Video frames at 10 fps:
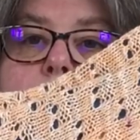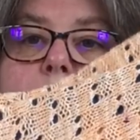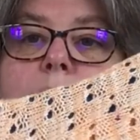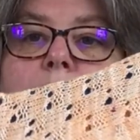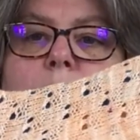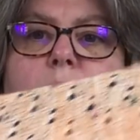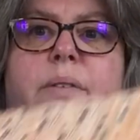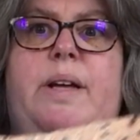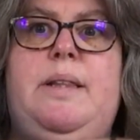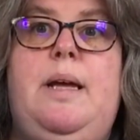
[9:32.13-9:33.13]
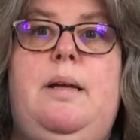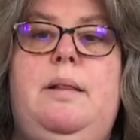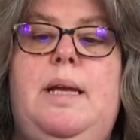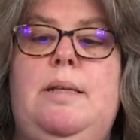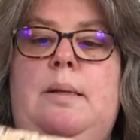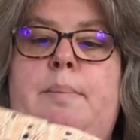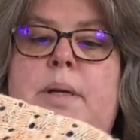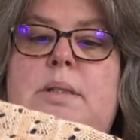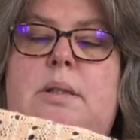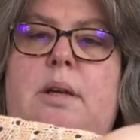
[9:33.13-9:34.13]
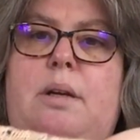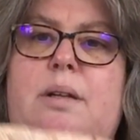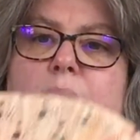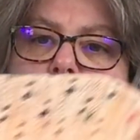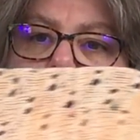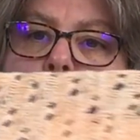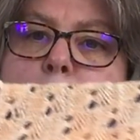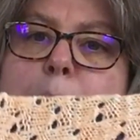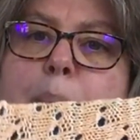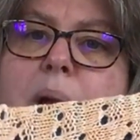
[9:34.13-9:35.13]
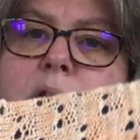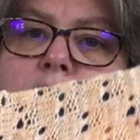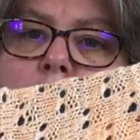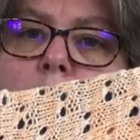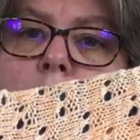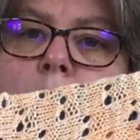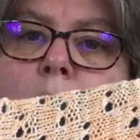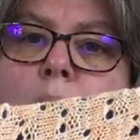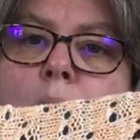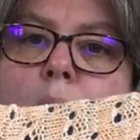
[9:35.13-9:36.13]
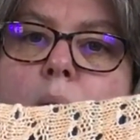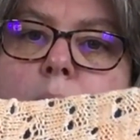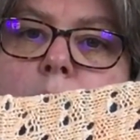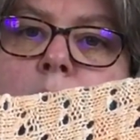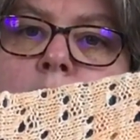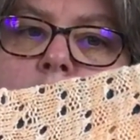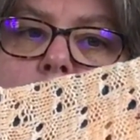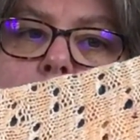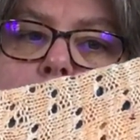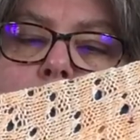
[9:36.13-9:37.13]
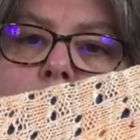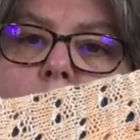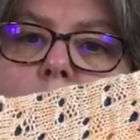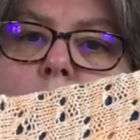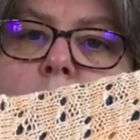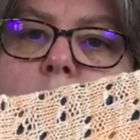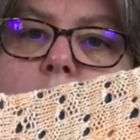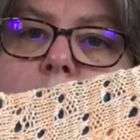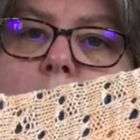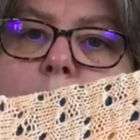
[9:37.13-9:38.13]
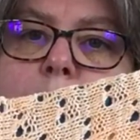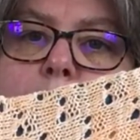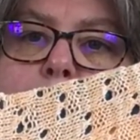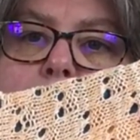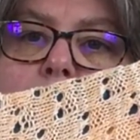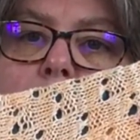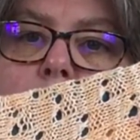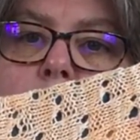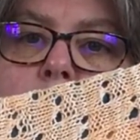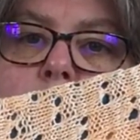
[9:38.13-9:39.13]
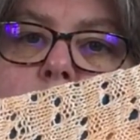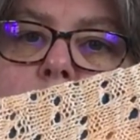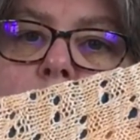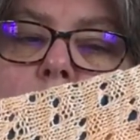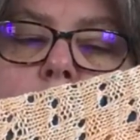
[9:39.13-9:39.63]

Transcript: And I've had these in my... They're a bit peachier than they're showing on screen. They're coming out a bit light on screen.